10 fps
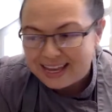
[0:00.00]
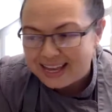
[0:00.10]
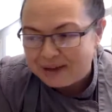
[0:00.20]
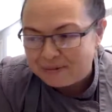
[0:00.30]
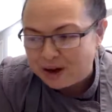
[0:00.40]

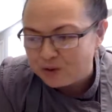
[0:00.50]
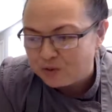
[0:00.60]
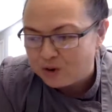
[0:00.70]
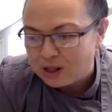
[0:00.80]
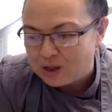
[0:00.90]
about
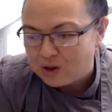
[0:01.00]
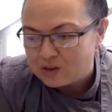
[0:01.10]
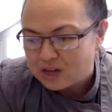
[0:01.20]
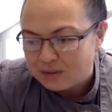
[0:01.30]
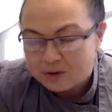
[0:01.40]
for a long
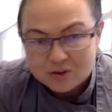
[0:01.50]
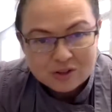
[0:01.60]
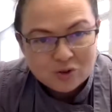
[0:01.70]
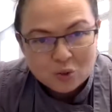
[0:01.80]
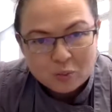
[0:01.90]
time because
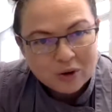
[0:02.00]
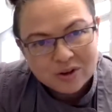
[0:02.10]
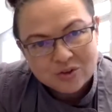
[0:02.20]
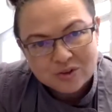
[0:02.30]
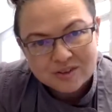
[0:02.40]
it's super
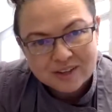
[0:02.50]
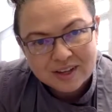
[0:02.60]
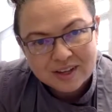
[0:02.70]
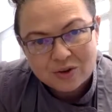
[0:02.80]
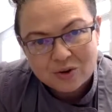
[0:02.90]
interesting.
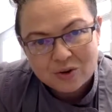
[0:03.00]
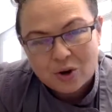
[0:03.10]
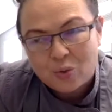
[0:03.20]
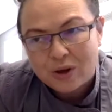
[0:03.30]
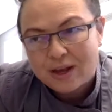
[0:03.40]
You know,
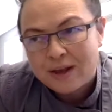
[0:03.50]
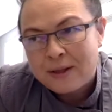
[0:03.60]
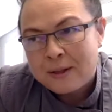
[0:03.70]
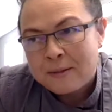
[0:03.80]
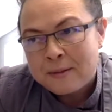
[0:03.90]
we
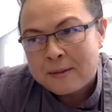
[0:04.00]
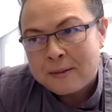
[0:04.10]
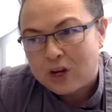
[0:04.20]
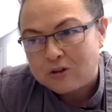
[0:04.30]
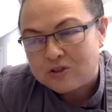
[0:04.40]

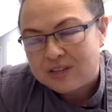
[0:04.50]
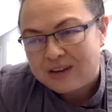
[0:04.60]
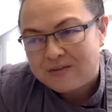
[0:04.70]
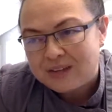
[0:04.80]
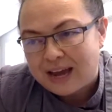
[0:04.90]

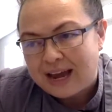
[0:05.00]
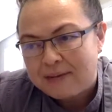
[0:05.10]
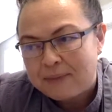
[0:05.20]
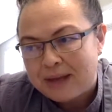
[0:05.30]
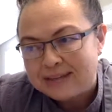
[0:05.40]
conceive
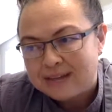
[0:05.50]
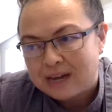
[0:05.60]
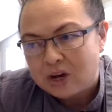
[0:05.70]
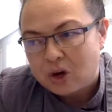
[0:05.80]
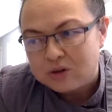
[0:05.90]
time as a
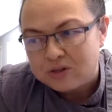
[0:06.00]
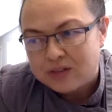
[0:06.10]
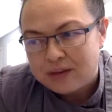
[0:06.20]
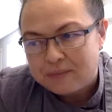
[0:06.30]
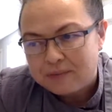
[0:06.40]

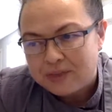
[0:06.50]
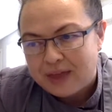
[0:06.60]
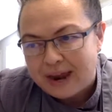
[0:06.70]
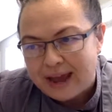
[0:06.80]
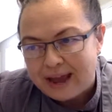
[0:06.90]
concept
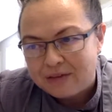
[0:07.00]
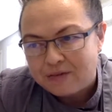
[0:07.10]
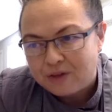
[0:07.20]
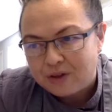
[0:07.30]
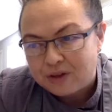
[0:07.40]
that I
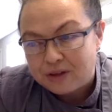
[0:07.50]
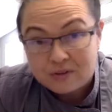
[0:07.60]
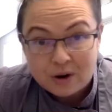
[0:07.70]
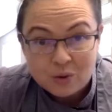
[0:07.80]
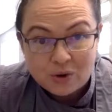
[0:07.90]
feel is
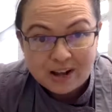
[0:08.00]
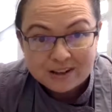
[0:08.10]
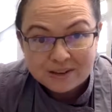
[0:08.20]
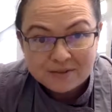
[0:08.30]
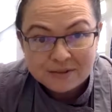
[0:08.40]
very
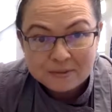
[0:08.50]
relative.